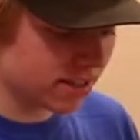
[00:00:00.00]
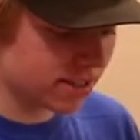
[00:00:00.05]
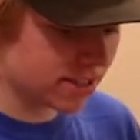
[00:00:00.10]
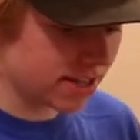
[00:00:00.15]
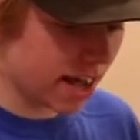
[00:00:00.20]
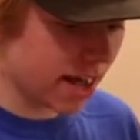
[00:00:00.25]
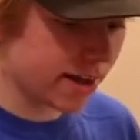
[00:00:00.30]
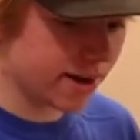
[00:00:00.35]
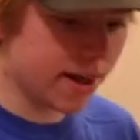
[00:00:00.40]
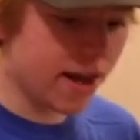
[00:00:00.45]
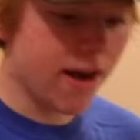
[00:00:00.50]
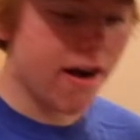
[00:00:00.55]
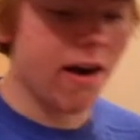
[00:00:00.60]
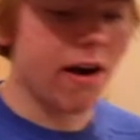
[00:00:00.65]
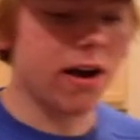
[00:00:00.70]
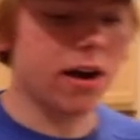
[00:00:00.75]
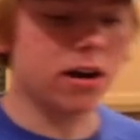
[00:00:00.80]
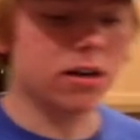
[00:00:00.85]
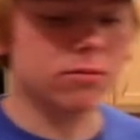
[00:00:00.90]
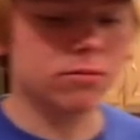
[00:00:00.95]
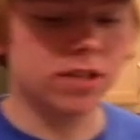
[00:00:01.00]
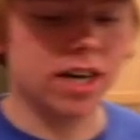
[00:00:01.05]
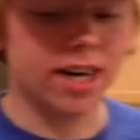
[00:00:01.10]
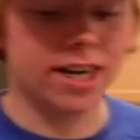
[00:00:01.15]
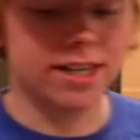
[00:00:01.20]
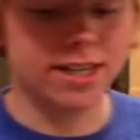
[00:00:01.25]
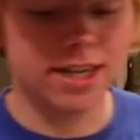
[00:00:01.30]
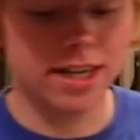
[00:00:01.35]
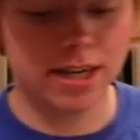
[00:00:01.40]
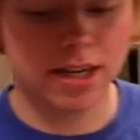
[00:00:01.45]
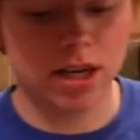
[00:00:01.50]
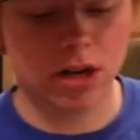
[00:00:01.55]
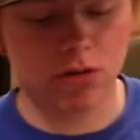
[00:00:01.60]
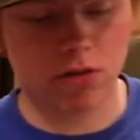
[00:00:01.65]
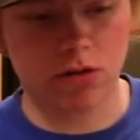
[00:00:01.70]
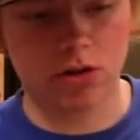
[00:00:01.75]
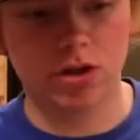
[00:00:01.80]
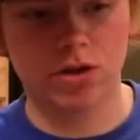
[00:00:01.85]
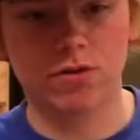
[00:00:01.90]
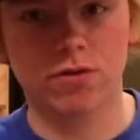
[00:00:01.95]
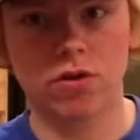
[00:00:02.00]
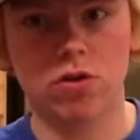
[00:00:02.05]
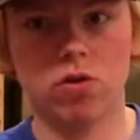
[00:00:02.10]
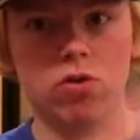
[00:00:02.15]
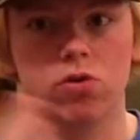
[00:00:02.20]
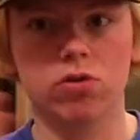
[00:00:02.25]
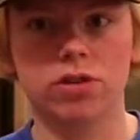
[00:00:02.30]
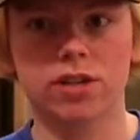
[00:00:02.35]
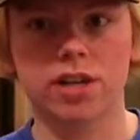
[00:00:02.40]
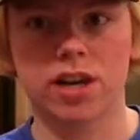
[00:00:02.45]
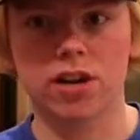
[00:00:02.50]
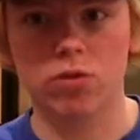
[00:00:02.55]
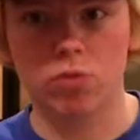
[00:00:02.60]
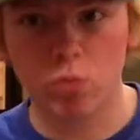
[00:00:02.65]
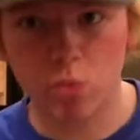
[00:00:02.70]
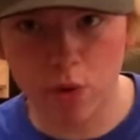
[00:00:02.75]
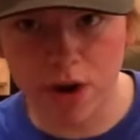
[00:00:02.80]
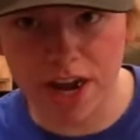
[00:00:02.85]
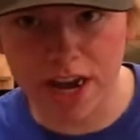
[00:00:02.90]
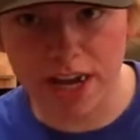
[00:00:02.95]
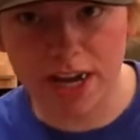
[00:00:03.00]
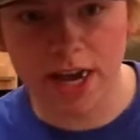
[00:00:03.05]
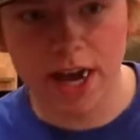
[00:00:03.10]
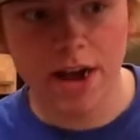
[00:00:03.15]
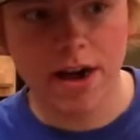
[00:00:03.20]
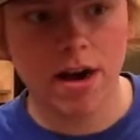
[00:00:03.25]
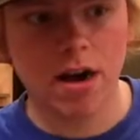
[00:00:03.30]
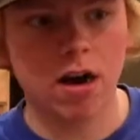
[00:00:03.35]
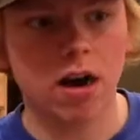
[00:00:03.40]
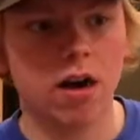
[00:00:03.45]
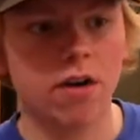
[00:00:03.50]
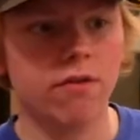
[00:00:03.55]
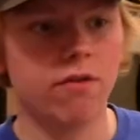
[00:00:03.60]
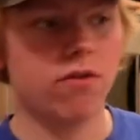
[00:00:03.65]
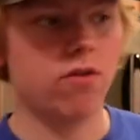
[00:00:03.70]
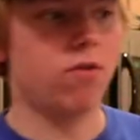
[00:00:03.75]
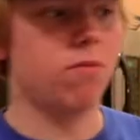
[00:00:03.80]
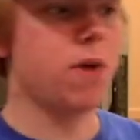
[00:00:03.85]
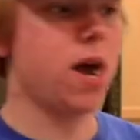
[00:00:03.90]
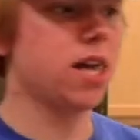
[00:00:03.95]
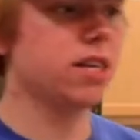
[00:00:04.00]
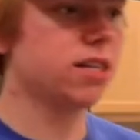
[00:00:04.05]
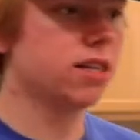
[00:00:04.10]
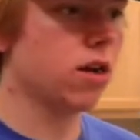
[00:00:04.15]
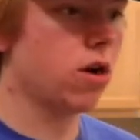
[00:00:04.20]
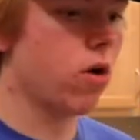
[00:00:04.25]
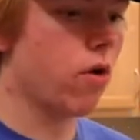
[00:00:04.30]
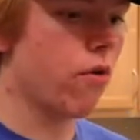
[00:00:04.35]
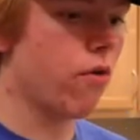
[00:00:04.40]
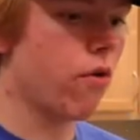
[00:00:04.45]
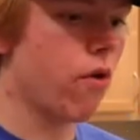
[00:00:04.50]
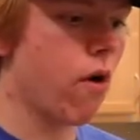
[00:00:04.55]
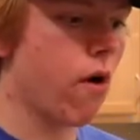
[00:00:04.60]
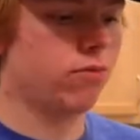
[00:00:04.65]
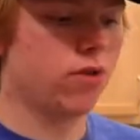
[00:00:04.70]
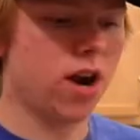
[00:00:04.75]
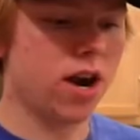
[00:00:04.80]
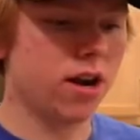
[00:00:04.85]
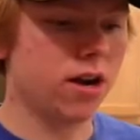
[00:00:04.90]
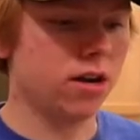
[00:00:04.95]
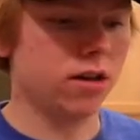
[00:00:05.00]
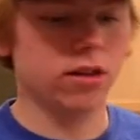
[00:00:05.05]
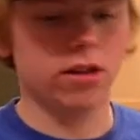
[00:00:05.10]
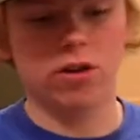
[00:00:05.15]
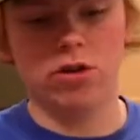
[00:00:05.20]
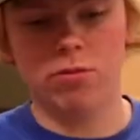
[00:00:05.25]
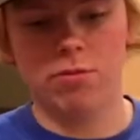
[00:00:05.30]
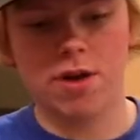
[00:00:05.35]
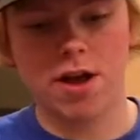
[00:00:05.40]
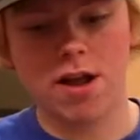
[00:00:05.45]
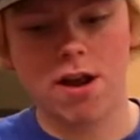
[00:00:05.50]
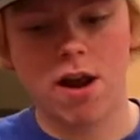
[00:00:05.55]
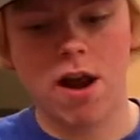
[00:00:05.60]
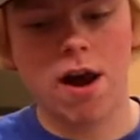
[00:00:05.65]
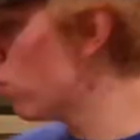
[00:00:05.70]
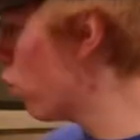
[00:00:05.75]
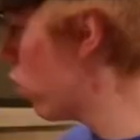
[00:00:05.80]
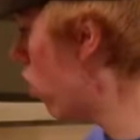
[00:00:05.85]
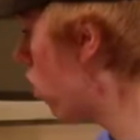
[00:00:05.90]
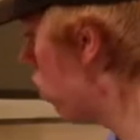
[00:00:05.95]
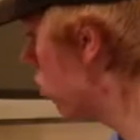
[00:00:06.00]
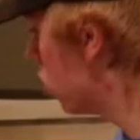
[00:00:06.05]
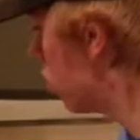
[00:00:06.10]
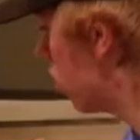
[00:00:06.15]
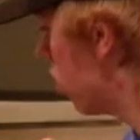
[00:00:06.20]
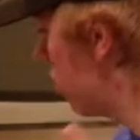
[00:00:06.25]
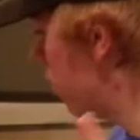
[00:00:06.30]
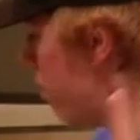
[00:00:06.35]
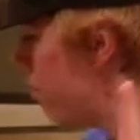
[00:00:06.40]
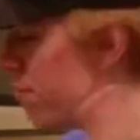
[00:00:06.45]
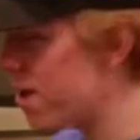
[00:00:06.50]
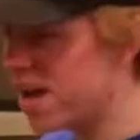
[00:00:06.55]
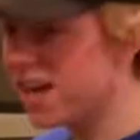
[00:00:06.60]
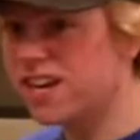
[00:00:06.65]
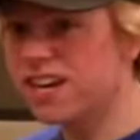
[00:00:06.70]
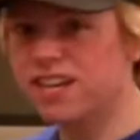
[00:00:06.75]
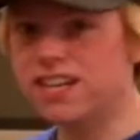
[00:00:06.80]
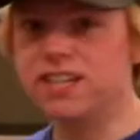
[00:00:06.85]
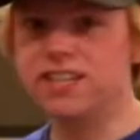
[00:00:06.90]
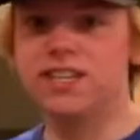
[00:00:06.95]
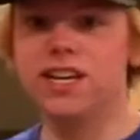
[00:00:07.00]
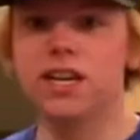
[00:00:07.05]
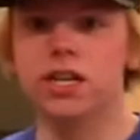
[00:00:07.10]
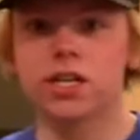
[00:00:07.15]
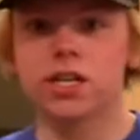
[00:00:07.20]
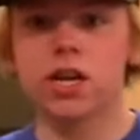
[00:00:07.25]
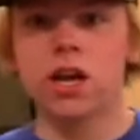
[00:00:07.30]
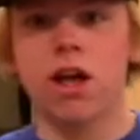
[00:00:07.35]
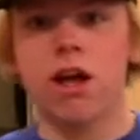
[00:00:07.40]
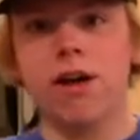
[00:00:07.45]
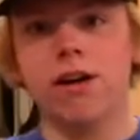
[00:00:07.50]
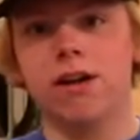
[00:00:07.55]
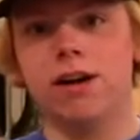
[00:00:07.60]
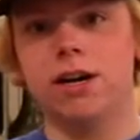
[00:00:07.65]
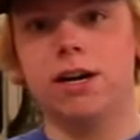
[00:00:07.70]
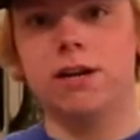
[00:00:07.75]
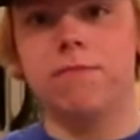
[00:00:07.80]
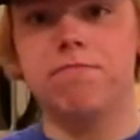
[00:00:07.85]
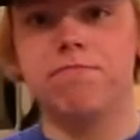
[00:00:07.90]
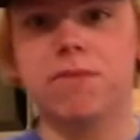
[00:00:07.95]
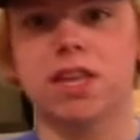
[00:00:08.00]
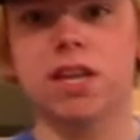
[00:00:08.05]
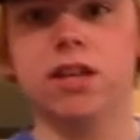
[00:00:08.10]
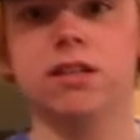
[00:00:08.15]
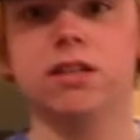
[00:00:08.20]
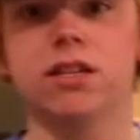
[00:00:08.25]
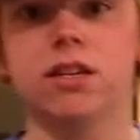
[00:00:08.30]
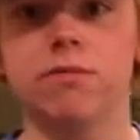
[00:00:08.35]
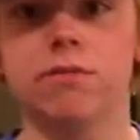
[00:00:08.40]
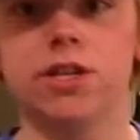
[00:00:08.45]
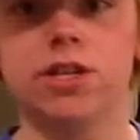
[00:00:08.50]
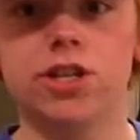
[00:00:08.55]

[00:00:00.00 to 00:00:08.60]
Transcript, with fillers: said, um, I did get groceries for the whole entire week uh, for myself, Brennan a little bit. We're also gonna be baking a dish. Um, it's gonna be